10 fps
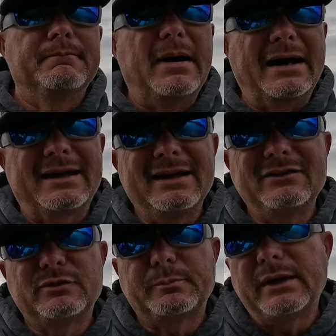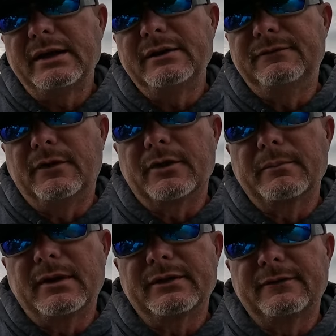My key speed for the
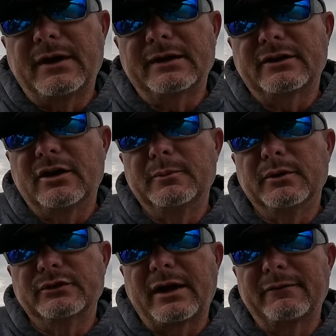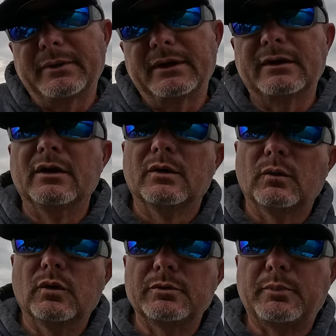month of October have been
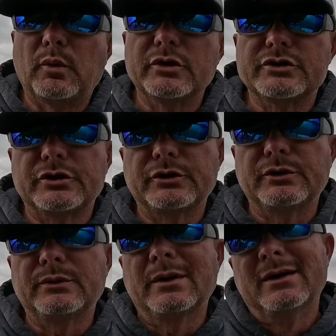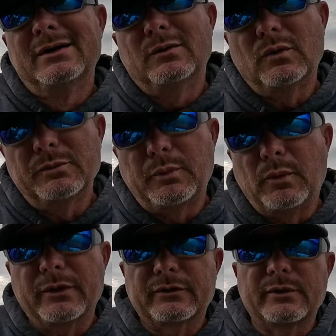1.2,
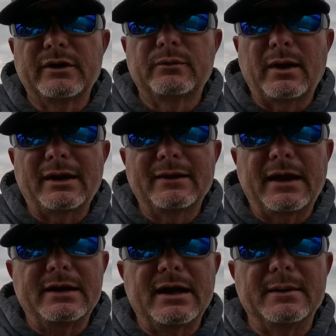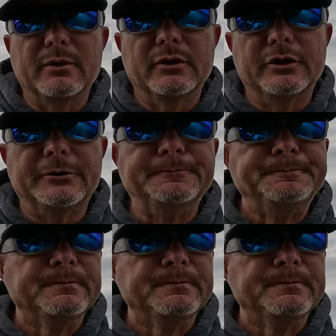1.3, right in that neighborhood.